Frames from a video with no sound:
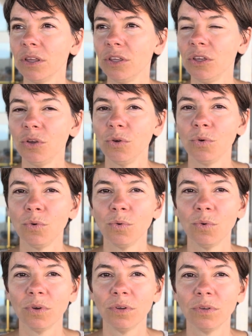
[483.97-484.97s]

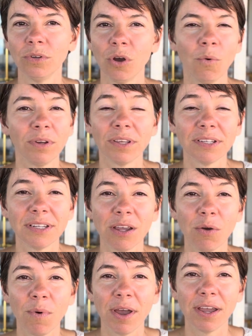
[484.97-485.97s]
no one can take
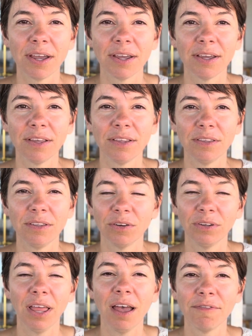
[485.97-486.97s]
away
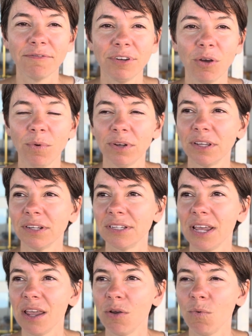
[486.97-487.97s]
your love. No one can
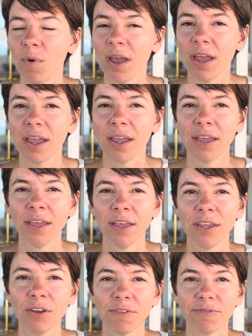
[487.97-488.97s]
take away
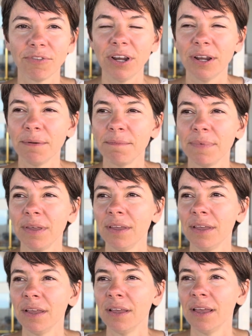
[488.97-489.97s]
your freedom.
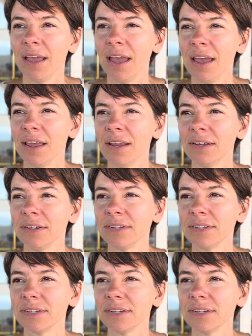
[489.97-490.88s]
And